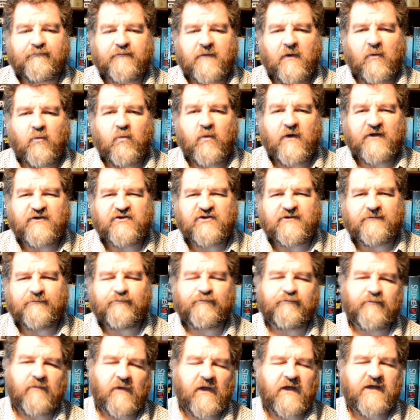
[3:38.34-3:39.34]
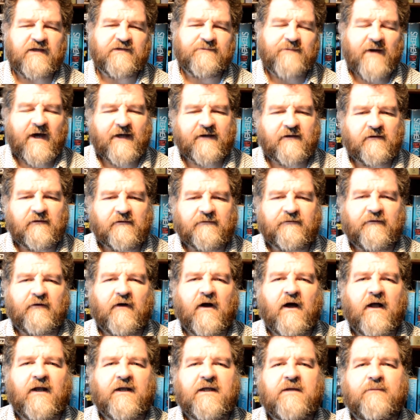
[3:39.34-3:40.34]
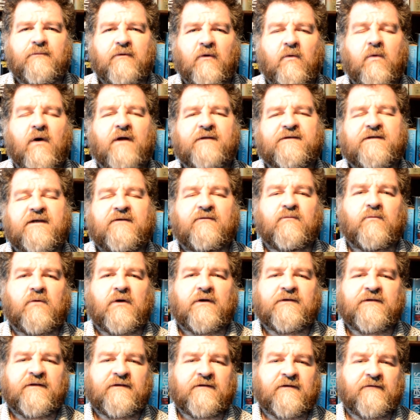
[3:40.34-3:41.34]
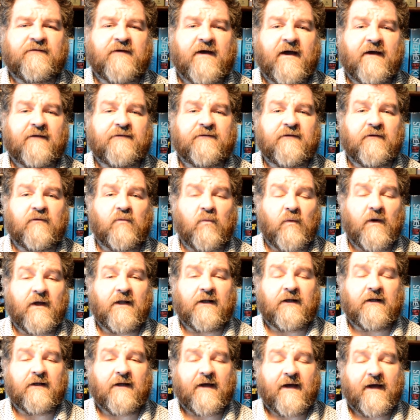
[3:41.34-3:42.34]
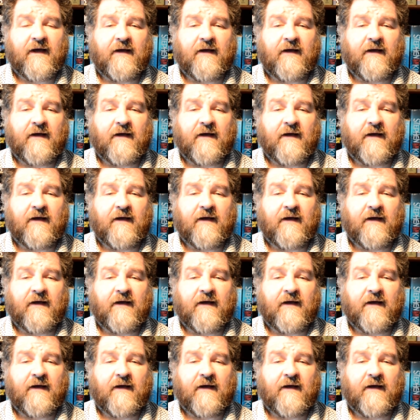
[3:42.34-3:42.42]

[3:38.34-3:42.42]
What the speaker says: which is bad enough for Ollie, but what's even worse is the fact that Will